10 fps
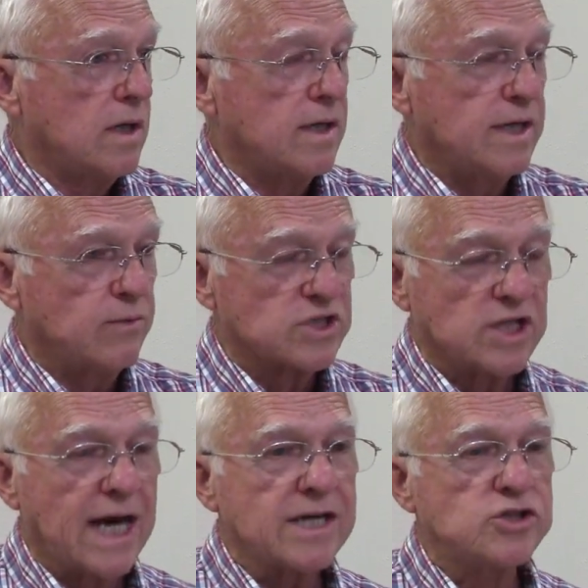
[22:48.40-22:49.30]
He was
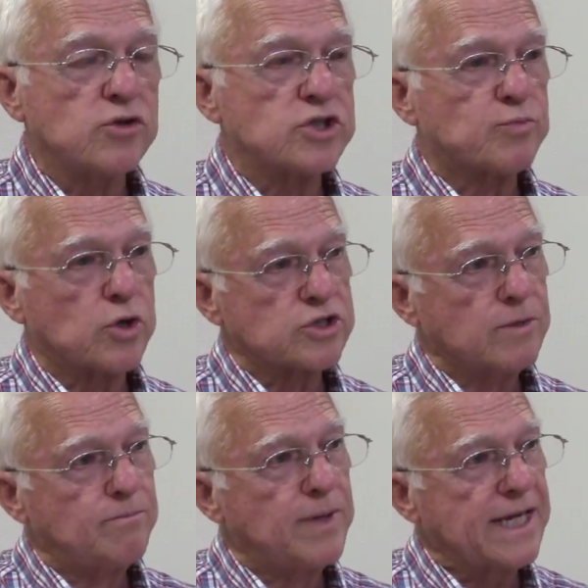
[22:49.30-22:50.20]
not a Jewish
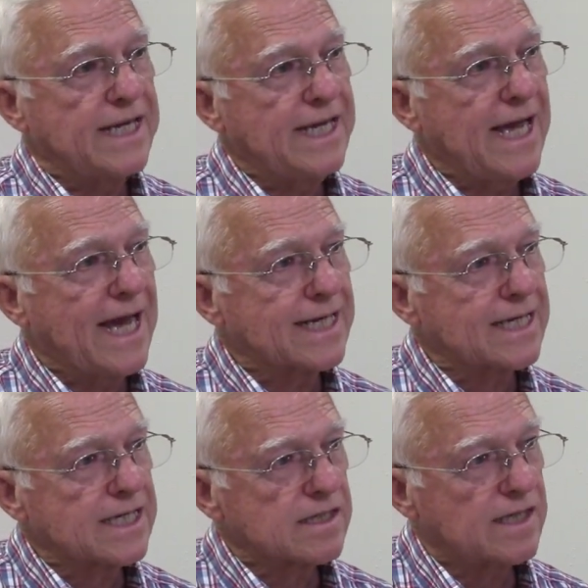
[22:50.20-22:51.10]
person, but he had
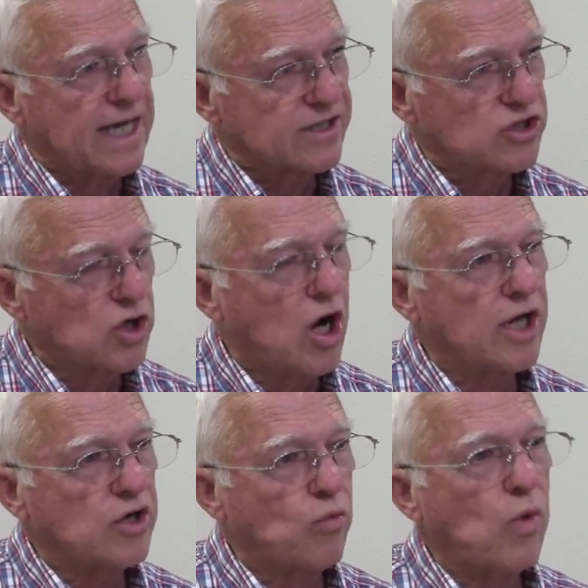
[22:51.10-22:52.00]
had gone
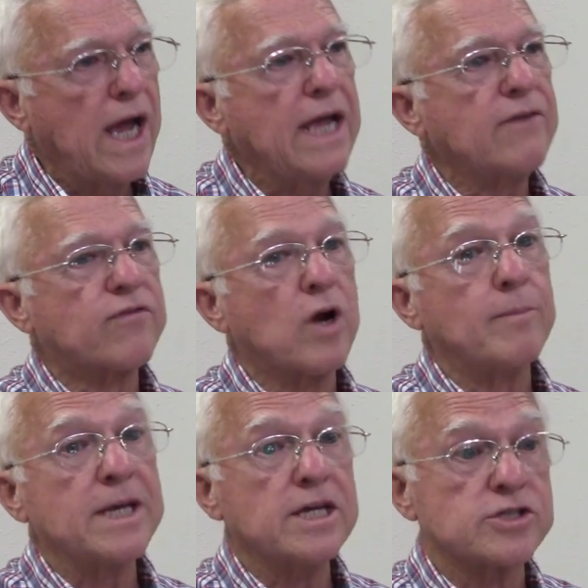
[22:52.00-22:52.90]
away from
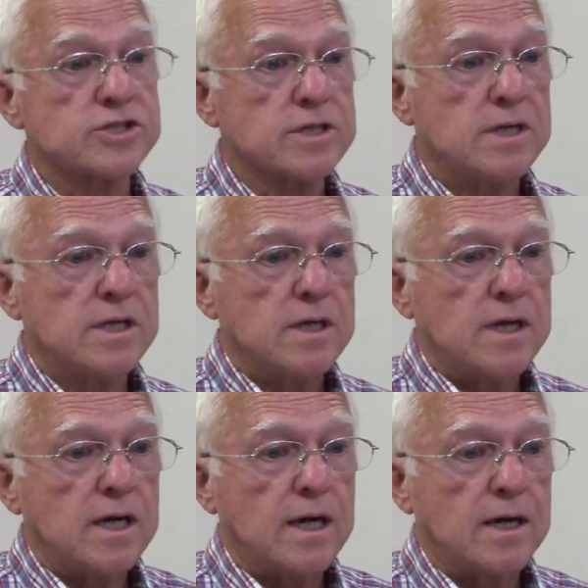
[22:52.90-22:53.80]
his
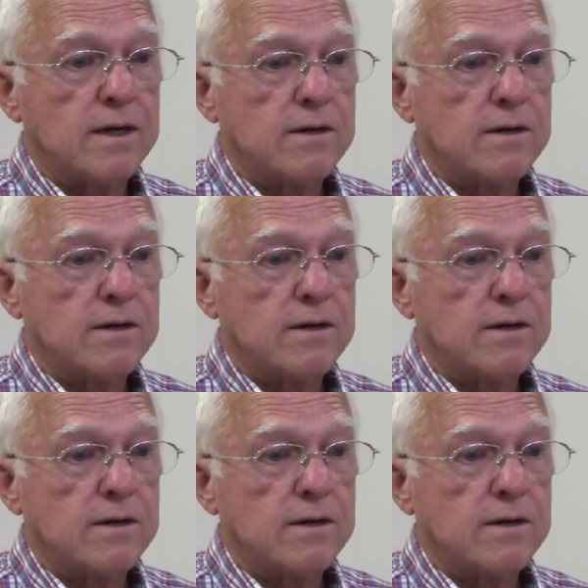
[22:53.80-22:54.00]
uh,